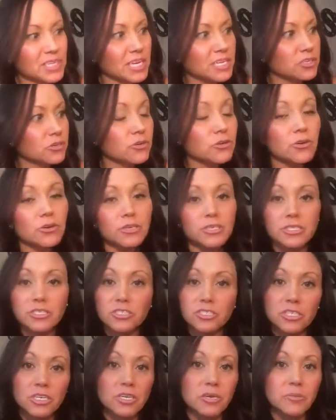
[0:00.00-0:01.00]
I don't go to the
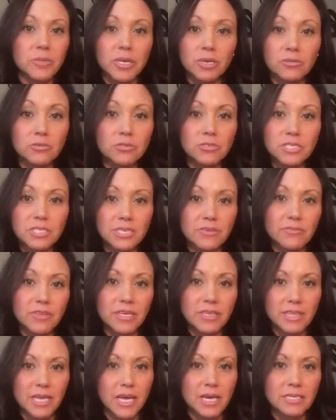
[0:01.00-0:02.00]
gym. I don't do stuff
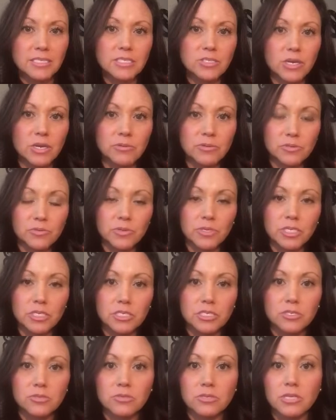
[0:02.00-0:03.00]
like that. So I was really
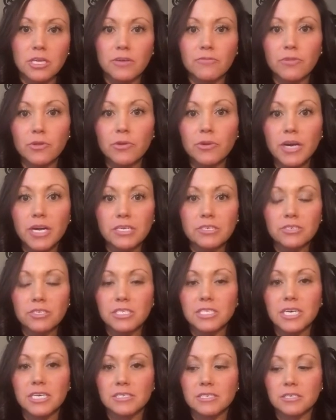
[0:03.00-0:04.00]
just doing like floor
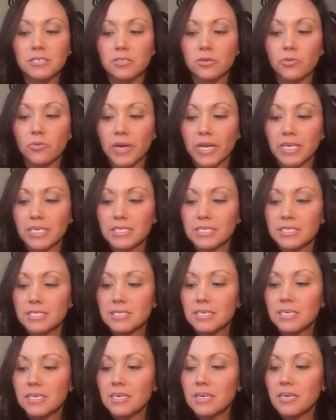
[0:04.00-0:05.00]
exercises or weights.